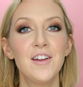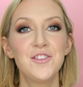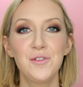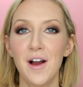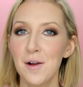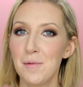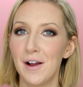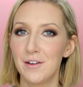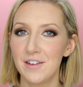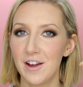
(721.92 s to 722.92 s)
Onto
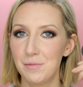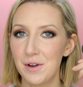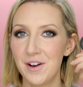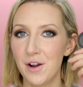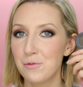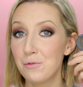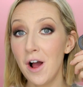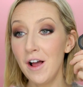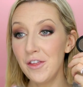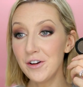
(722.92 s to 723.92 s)
eyebrows. I've been
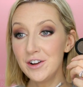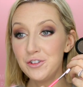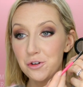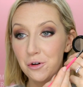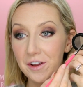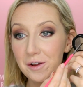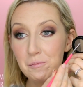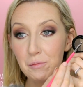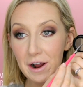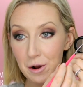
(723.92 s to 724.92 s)
rather
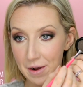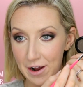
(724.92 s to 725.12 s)
enjoying brow